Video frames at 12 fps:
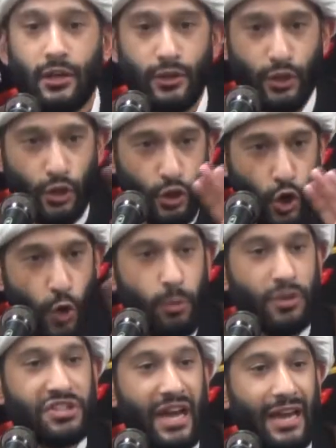the
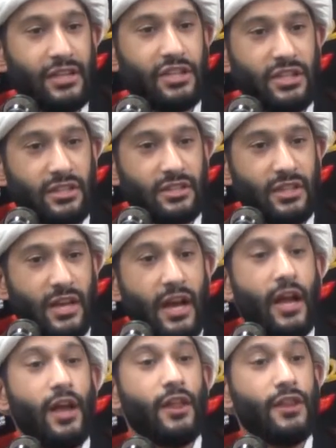global challenges,
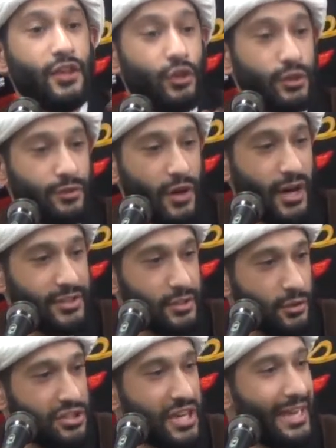the
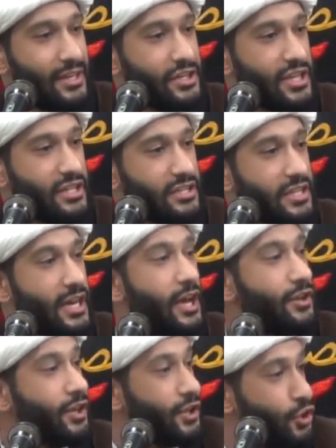universal challenges,
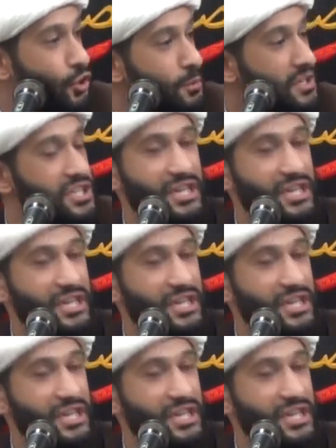the human